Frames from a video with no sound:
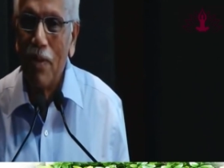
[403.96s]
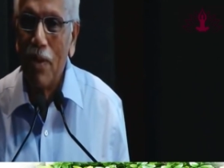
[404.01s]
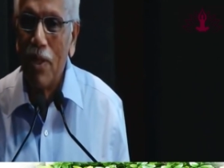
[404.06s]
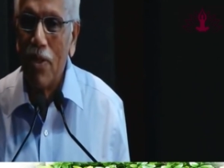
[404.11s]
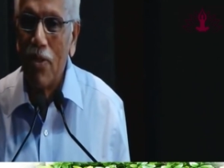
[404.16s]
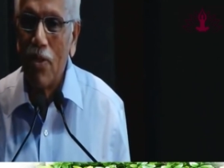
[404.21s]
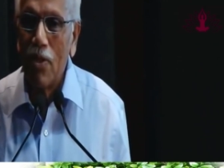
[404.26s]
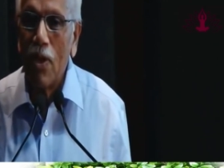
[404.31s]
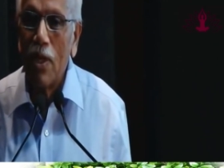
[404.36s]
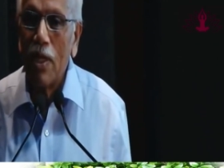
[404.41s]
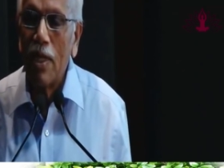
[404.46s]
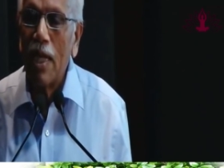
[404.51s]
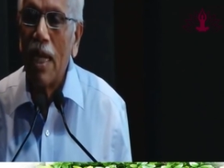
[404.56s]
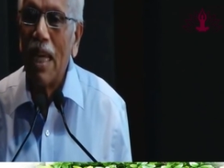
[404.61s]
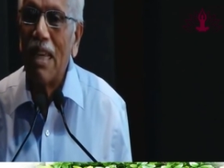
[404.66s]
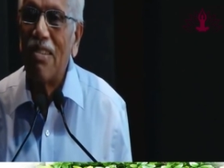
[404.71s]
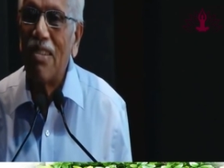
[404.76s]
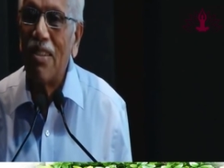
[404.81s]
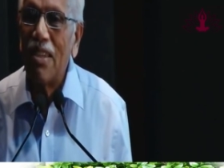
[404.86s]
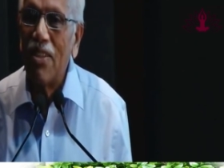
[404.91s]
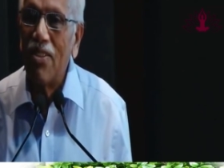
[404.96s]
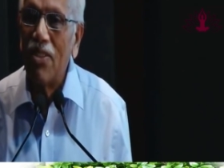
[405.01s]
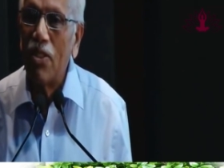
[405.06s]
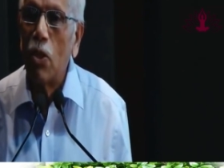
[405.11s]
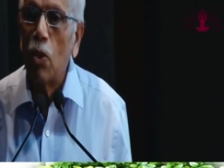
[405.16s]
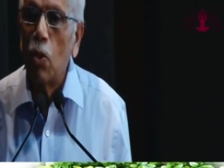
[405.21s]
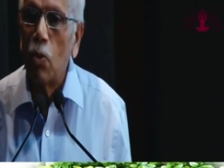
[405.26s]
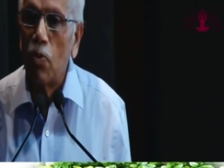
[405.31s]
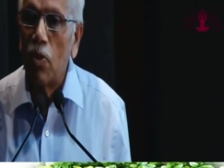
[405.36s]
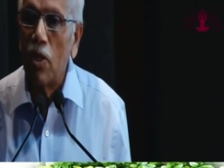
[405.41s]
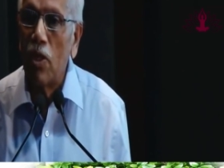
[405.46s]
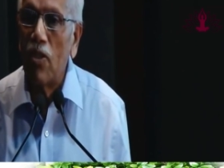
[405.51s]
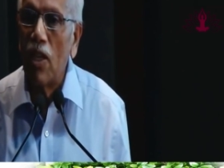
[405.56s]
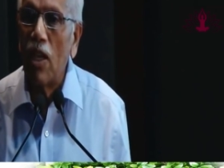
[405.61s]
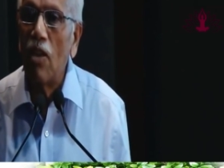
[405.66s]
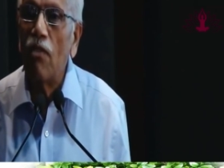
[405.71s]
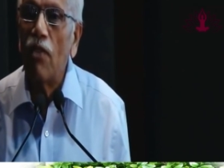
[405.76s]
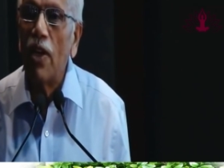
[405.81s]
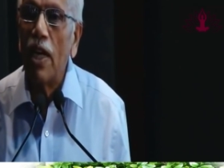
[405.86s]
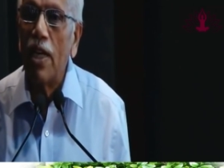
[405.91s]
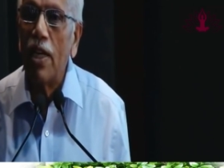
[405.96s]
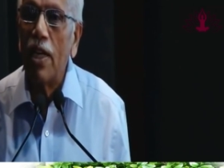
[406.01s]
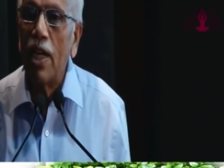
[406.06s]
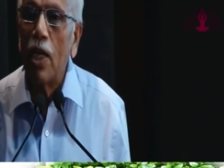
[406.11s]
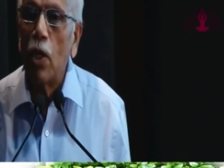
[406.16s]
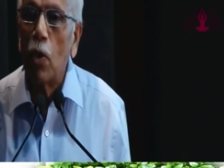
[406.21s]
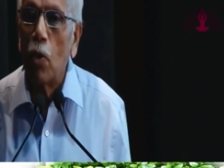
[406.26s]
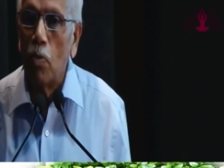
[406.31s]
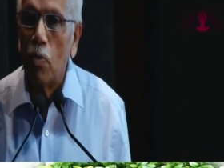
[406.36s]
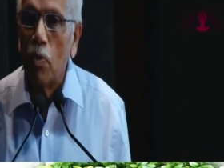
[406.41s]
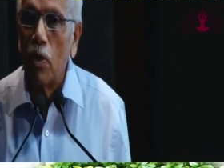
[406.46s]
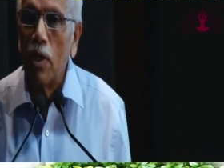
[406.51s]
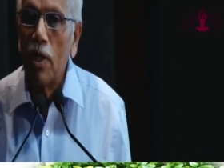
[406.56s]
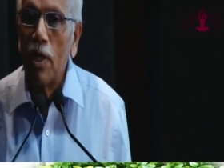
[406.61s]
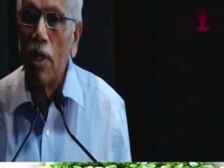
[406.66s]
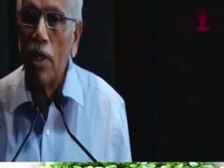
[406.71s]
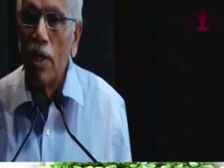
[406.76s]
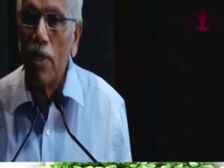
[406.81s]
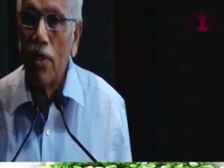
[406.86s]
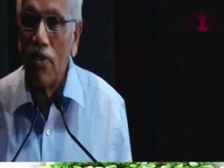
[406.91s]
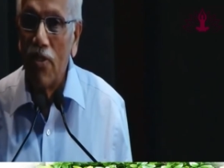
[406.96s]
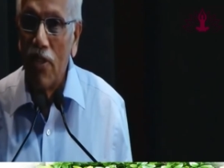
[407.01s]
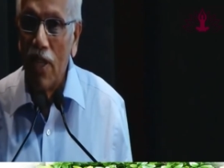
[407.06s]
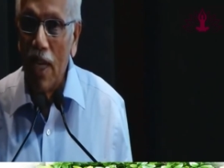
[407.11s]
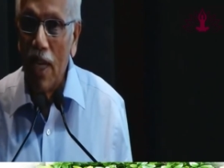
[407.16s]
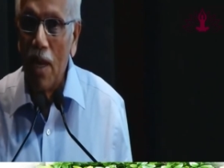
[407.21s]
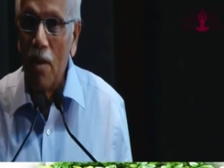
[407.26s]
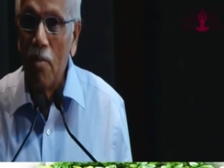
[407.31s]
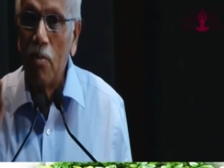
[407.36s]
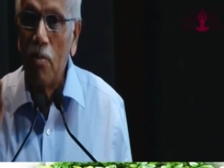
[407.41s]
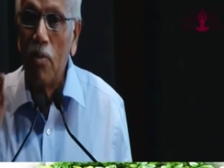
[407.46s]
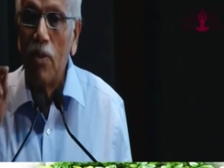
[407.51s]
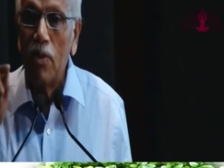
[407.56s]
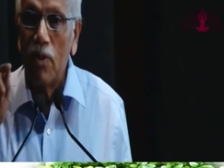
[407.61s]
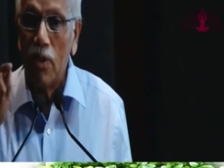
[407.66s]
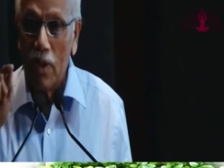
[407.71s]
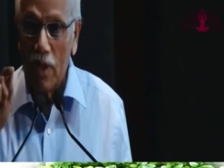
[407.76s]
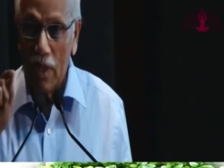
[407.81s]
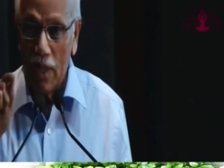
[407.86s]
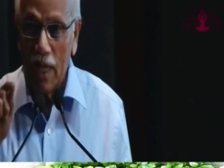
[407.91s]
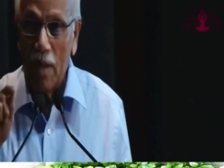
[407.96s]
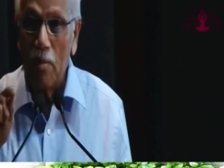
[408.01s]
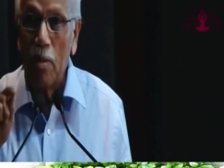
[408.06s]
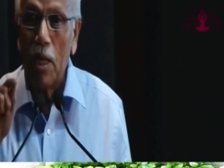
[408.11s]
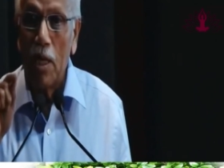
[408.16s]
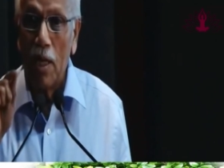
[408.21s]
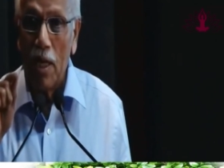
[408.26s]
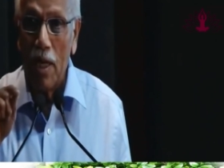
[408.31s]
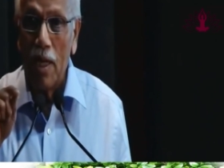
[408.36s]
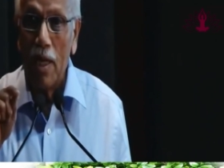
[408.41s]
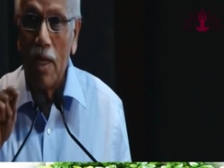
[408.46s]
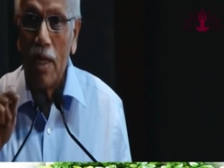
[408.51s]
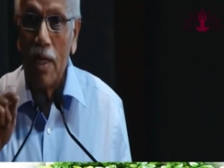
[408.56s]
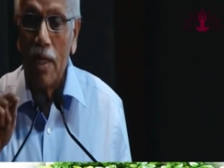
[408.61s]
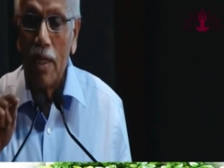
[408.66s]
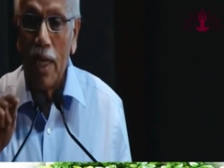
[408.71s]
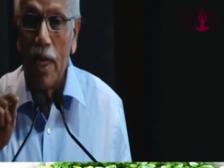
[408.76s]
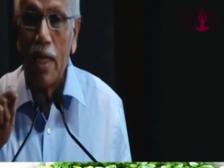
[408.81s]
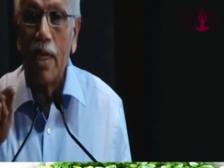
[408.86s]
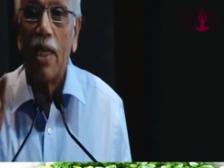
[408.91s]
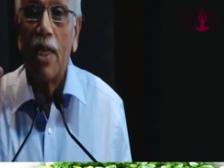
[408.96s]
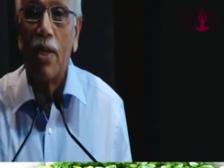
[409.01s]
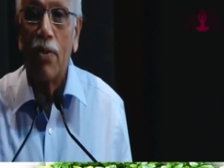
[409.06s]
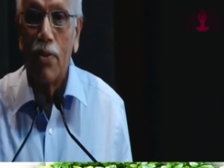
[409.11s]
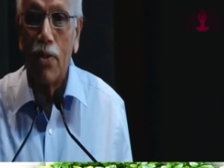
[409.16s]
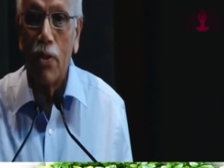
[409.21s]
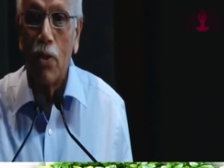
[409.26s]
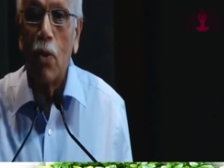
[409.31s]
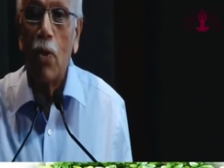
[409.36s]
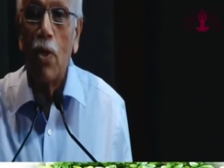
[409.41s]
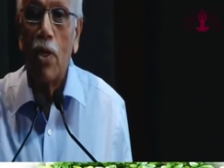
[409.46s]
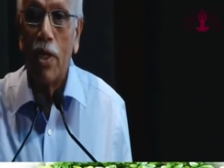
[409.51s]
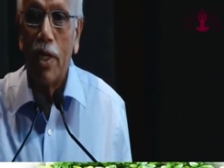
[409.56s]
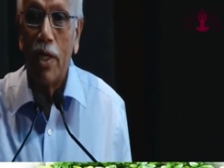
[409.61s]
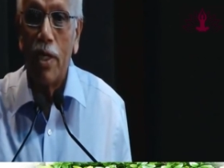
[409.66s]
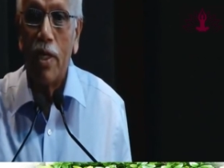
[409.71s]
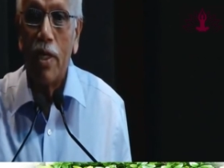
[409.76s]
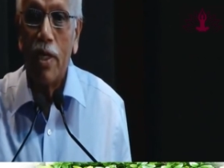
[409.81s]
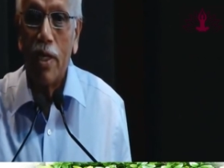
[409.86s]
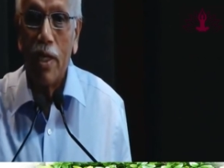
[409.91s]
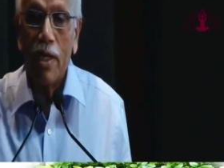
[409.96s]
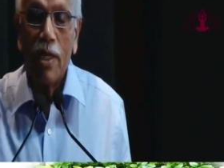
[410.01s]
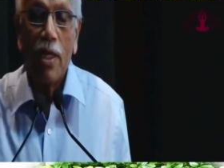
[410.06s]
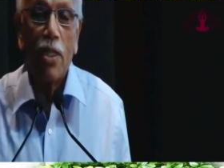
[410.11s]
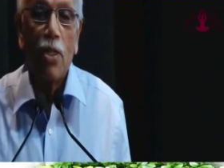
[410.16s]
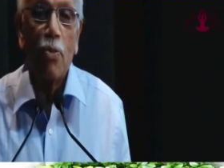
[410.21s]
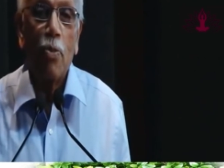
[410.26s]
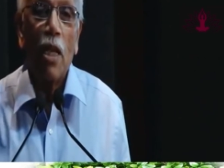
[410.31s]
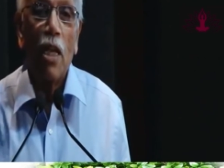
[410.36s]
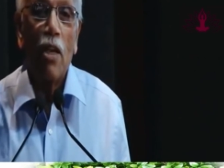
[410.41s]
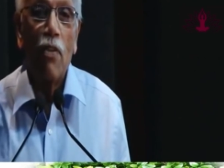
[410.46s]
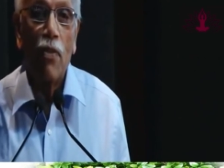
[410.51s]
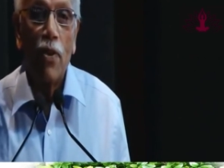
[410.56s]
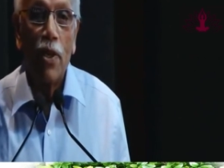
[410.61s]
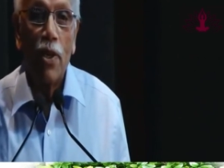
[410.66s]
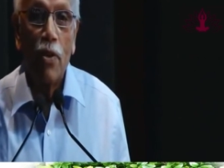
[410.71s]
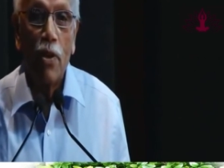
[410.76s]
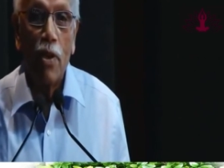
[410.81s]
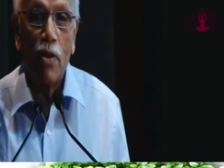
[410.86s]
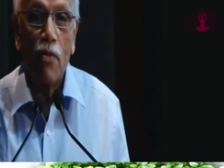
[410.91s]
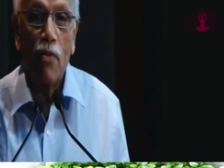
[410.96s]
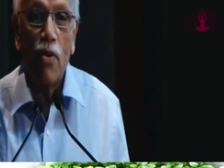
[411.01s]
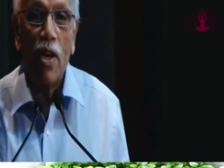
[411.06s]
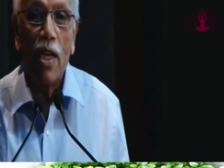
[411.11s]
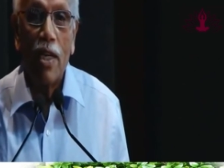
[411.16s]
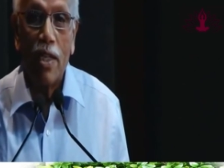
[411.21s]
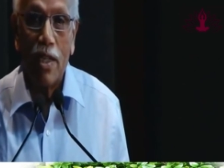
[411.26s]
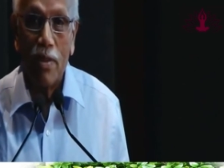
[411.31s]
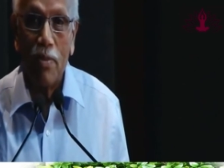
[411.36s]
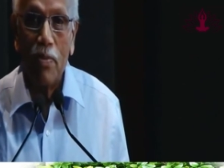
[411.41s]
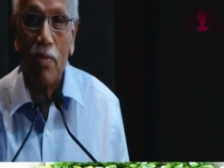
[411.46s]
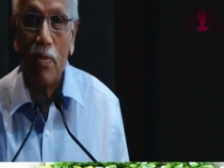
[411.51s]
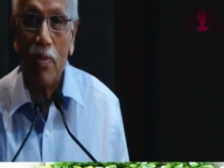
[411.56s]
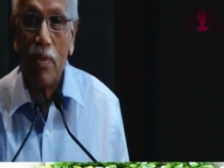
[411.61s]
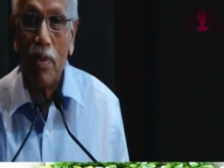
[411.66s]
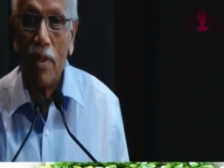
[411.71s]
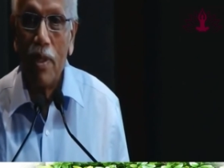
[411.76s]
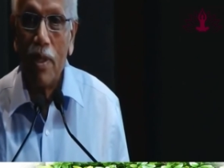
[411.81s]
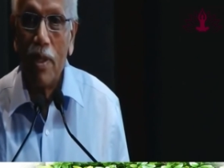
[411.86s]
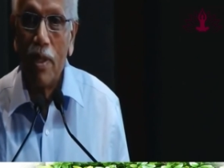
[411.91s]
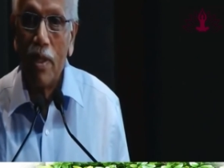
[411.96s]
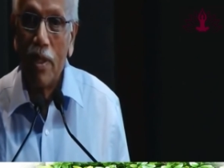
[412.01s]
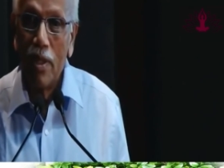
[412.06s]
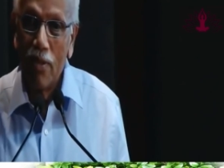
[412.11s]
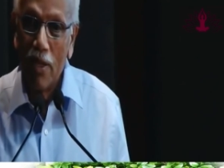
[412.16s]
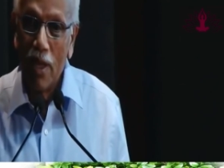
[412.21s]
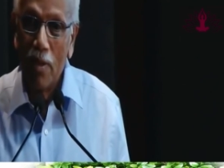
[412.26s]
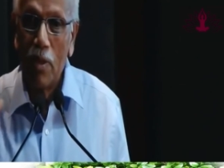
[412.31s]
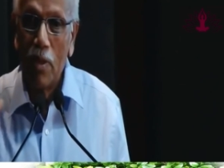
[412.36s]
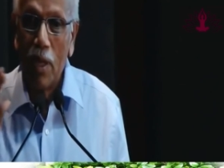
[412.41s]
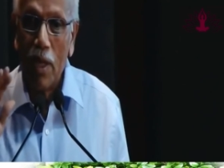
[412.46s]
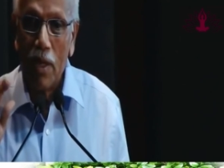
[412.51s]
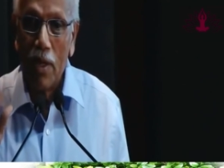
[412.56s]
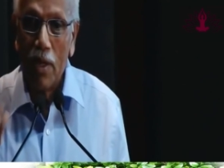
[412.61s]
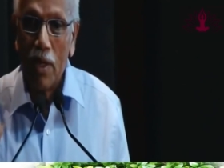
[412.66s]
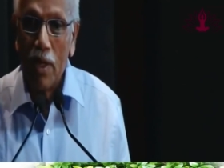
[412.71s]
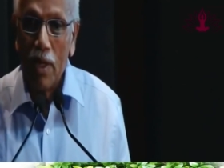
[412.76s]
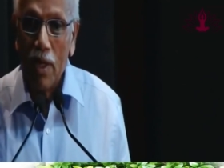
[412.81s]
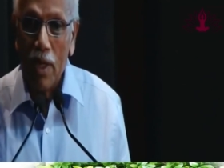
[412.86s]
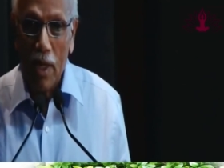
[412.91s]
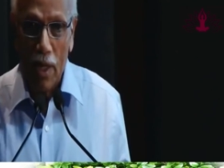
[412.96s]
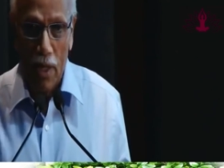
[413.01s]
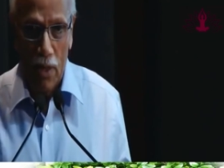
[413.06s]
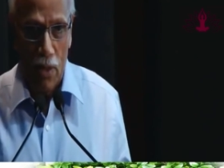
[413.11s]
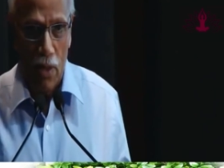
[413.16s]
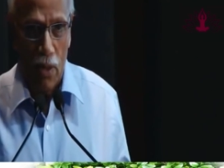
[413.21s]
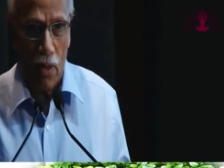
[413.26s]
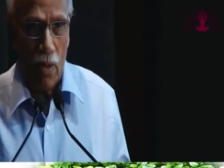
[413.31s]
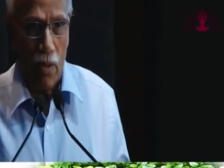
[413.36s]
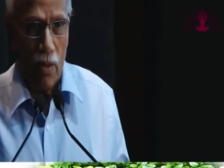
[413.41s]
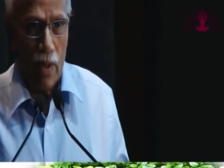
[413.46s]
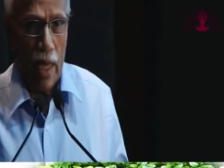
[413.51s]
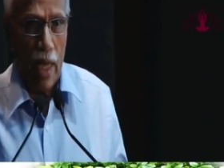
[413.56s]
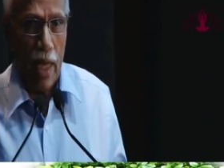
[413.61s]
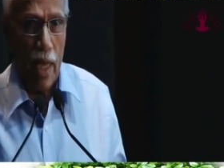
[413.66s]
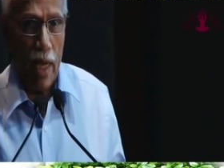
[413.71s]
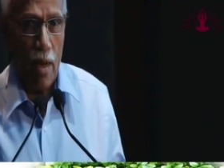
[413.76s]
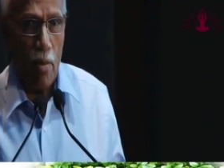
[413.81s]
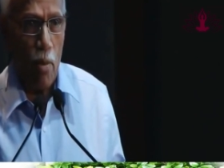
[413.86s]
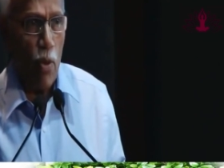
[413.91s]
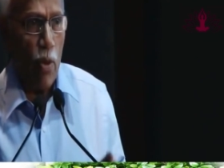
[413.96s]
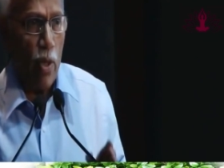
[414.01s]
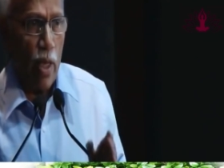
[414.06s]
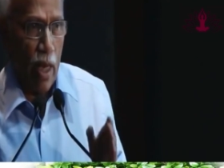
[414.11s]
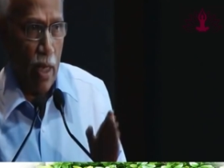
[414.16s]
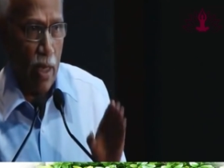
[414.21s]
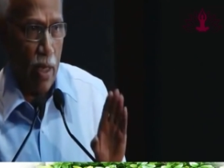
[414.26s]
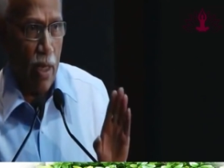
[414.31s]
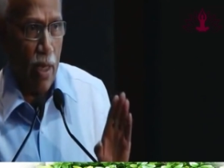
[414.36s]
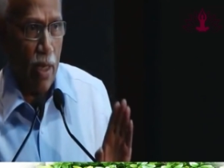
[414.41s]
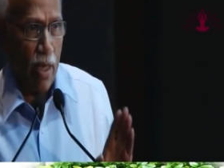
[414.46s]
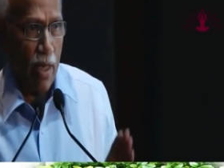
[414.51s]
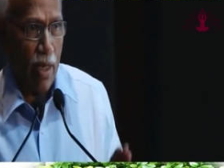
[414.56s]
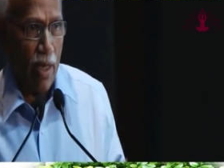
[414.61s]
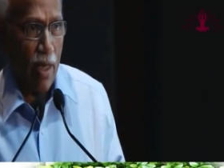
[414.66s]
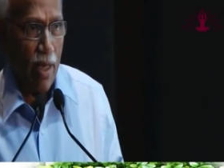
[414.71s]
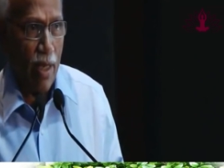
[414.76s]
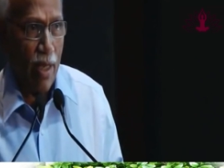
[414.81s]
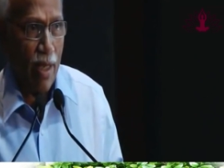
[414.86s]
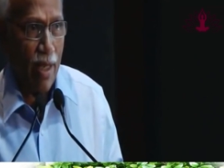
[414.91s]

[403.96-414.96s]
which is called the SH group, the sulfhydryl group, the same chemical that gives good smell for your fart, the same thing. So they removed that.